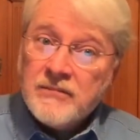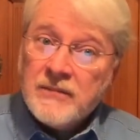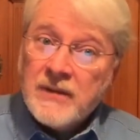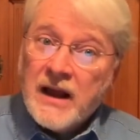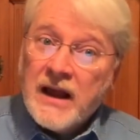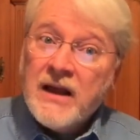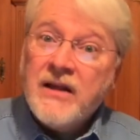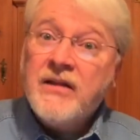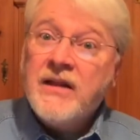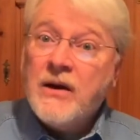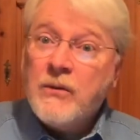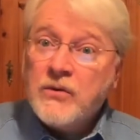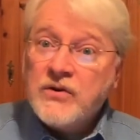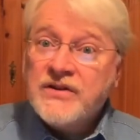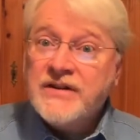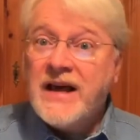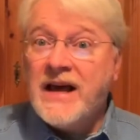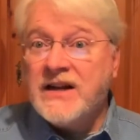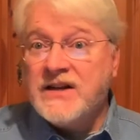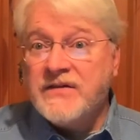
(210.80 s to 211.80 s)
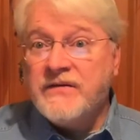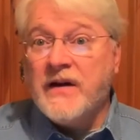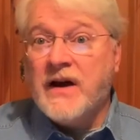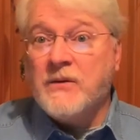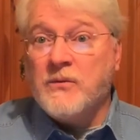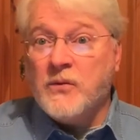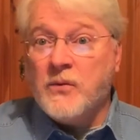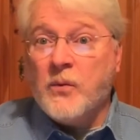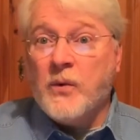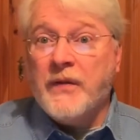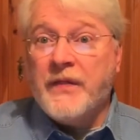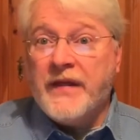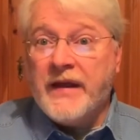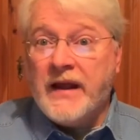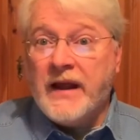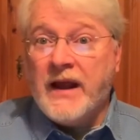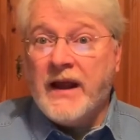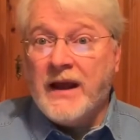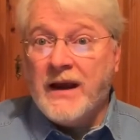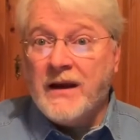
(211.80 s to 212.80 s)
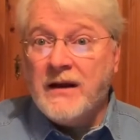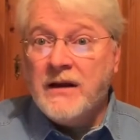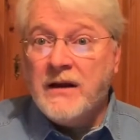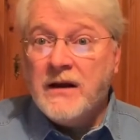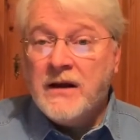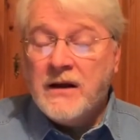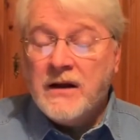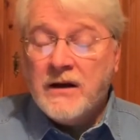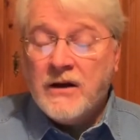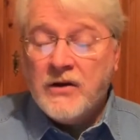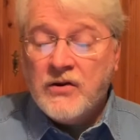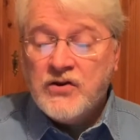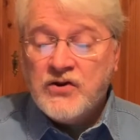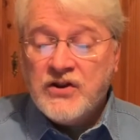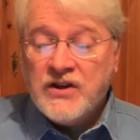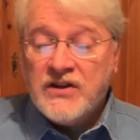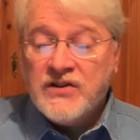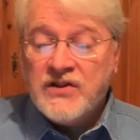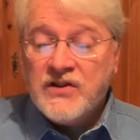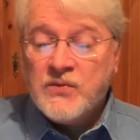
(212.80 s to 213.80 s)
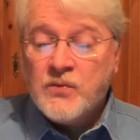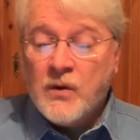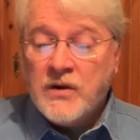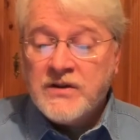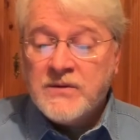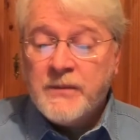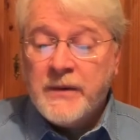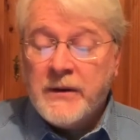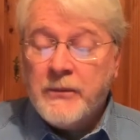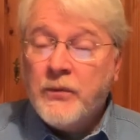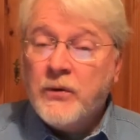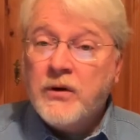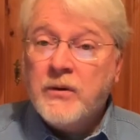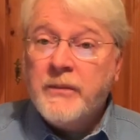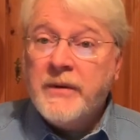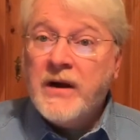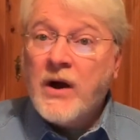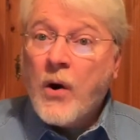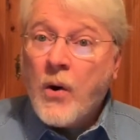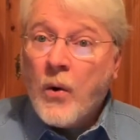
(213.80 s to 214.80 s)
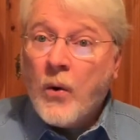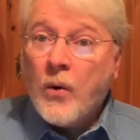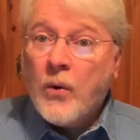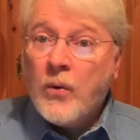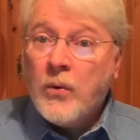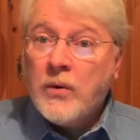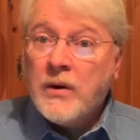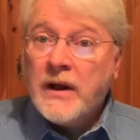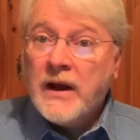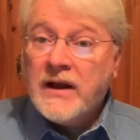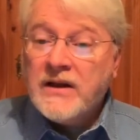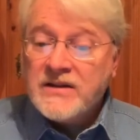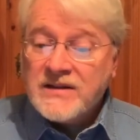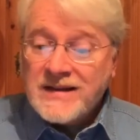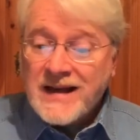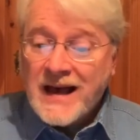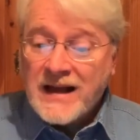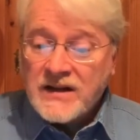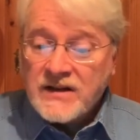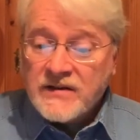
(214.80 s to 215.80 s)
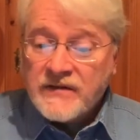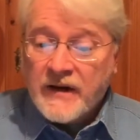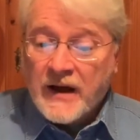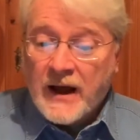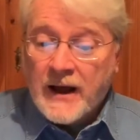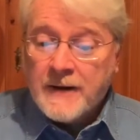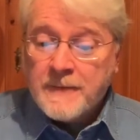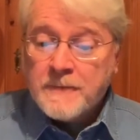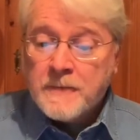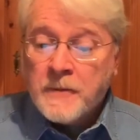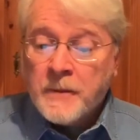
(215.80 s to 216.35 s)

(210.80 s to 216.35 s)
and they were satisfied with what they ate because Jesus wants people to be whole and satisfied.